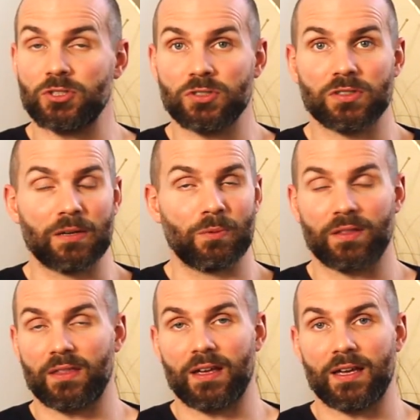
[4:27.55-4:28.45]

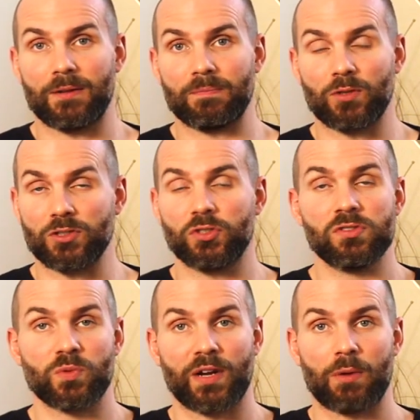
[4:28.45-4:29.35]

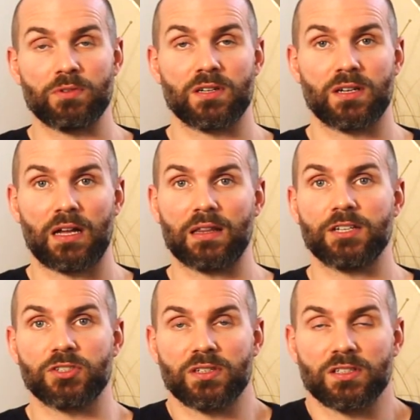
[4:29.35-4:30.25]
students when I was a
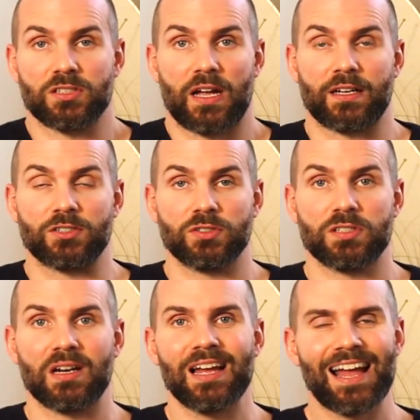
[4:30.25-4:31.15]
lecturer and a
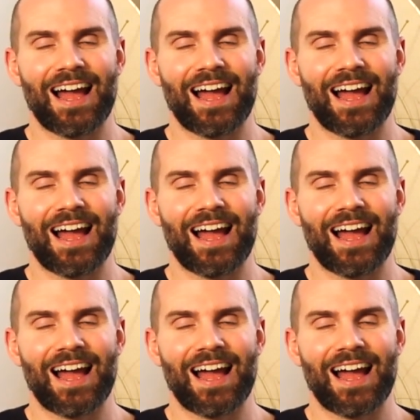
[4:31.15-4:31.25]
tutor,